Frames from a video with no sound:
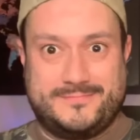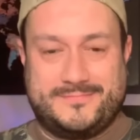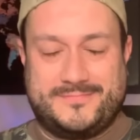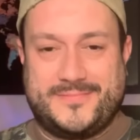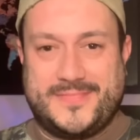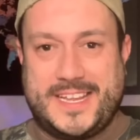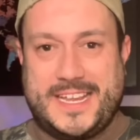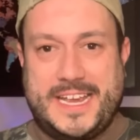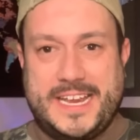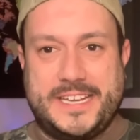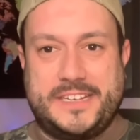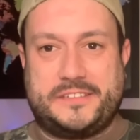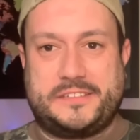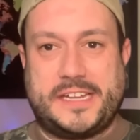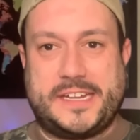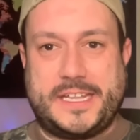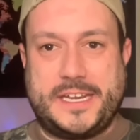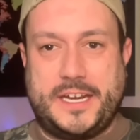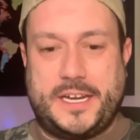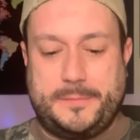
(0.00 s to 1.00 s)
Hey,
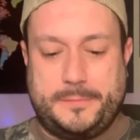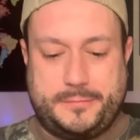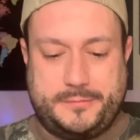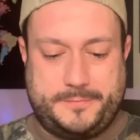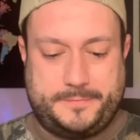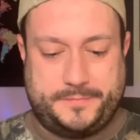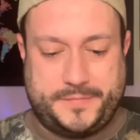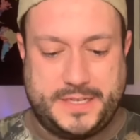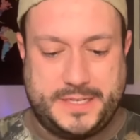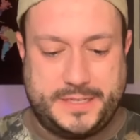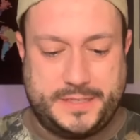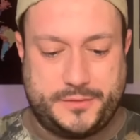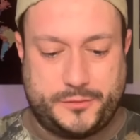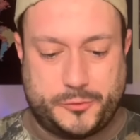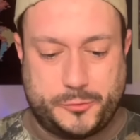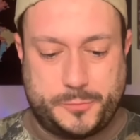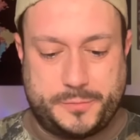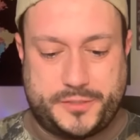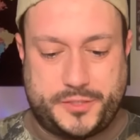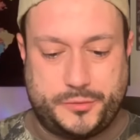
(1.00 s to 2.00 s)
second up in
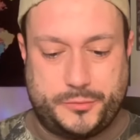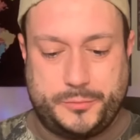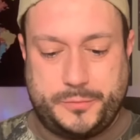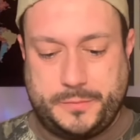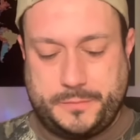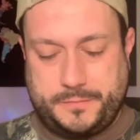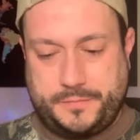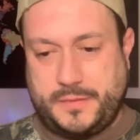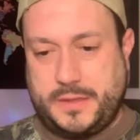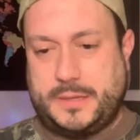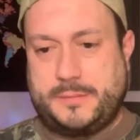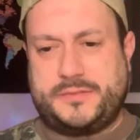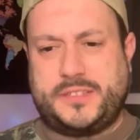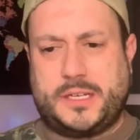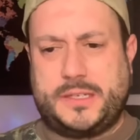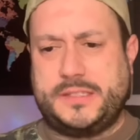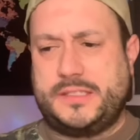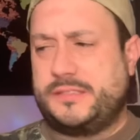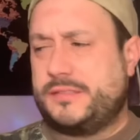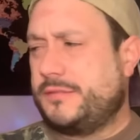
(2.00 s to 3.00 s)
group two, I'm sorry,
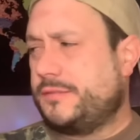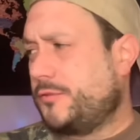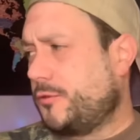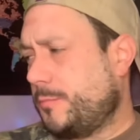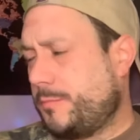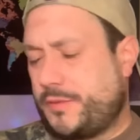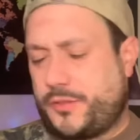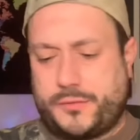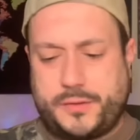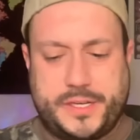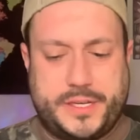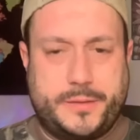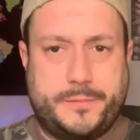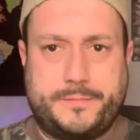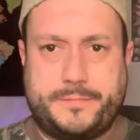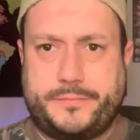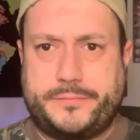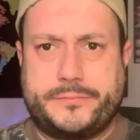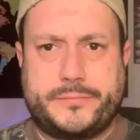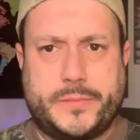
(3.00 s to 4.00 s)
this is group three.
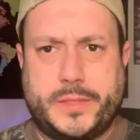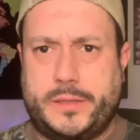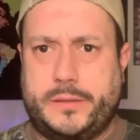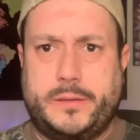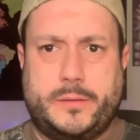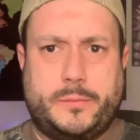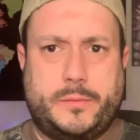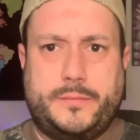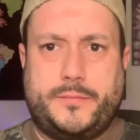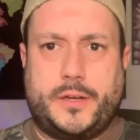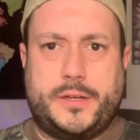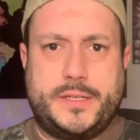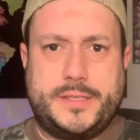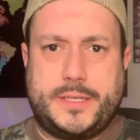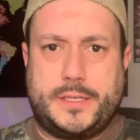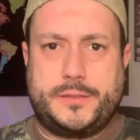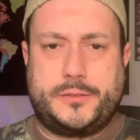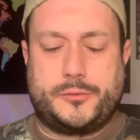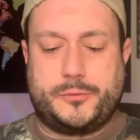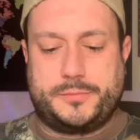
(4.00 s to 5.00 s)
We've already done
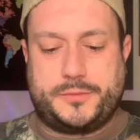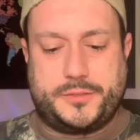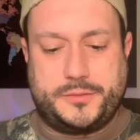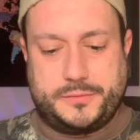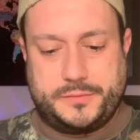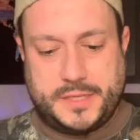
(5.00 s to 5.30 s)
group two.